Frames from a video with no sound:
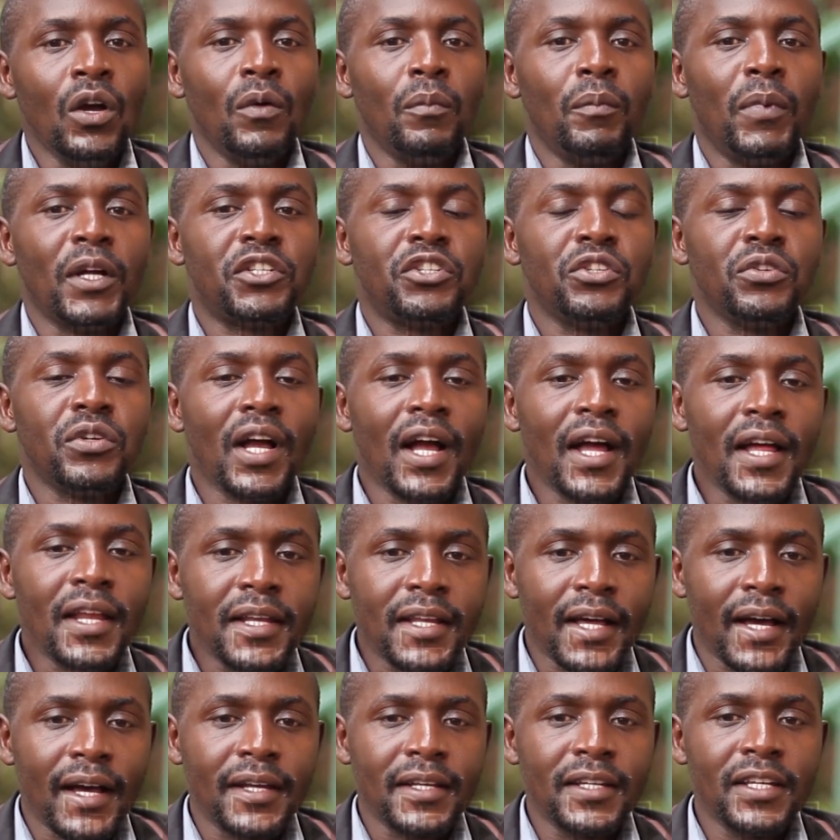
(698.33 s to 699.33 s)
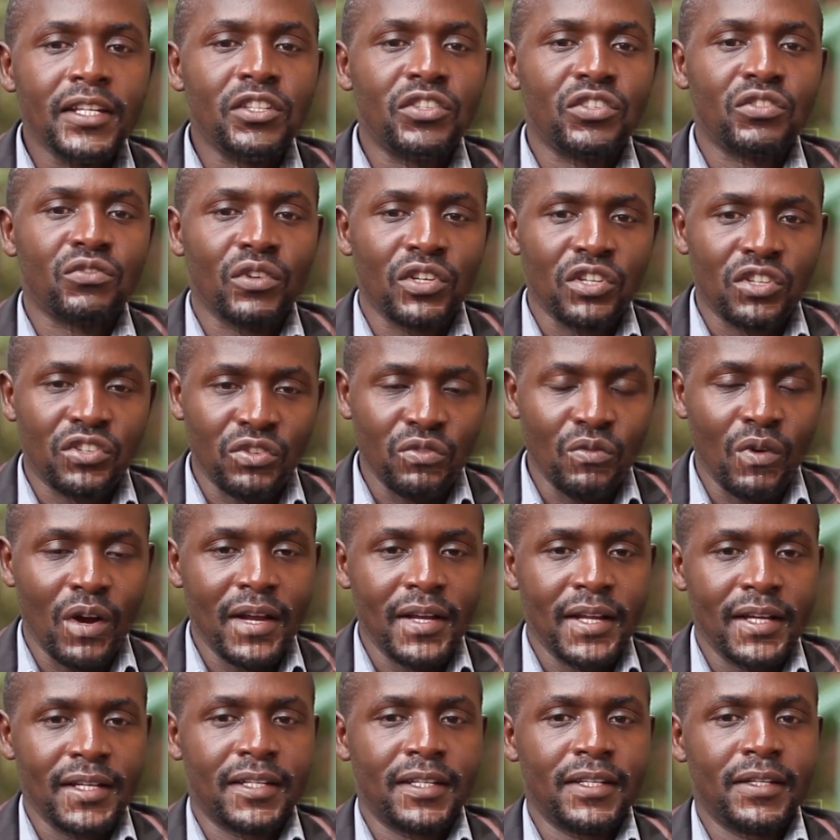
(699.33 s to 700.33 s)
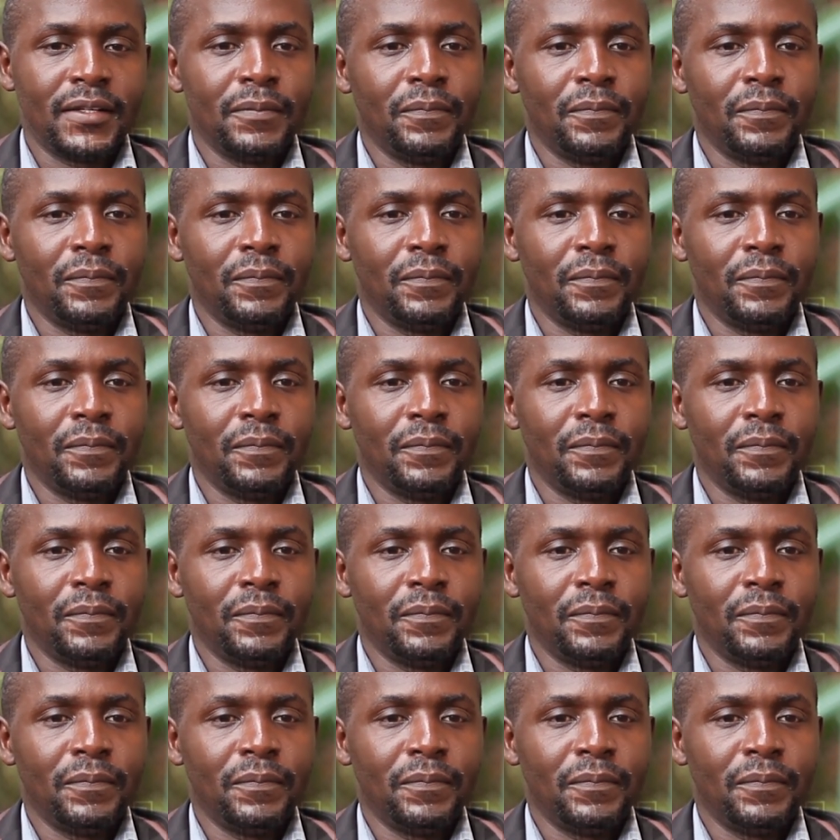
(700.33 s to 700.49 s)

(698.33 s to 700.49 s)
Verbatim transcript: But Uganda needs to ensure that